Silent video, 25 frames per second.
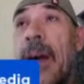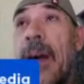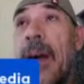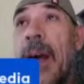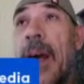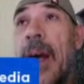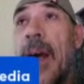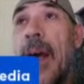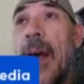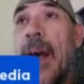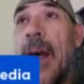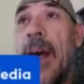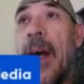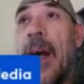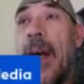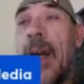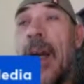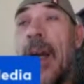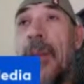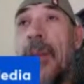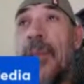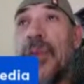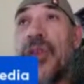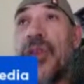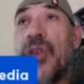a
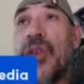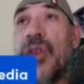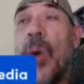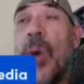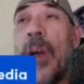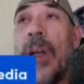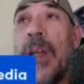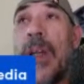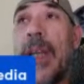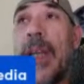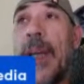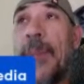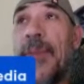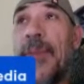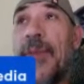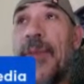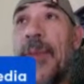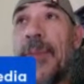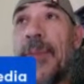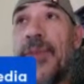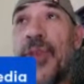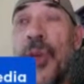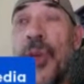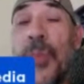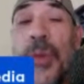couple short clips
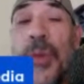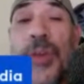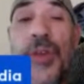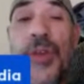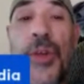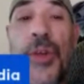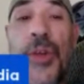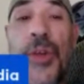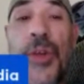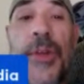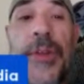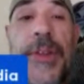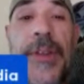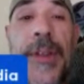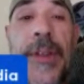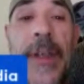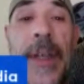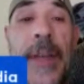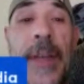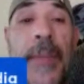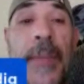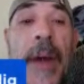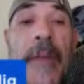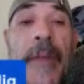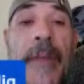from Super Troopers
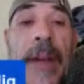in my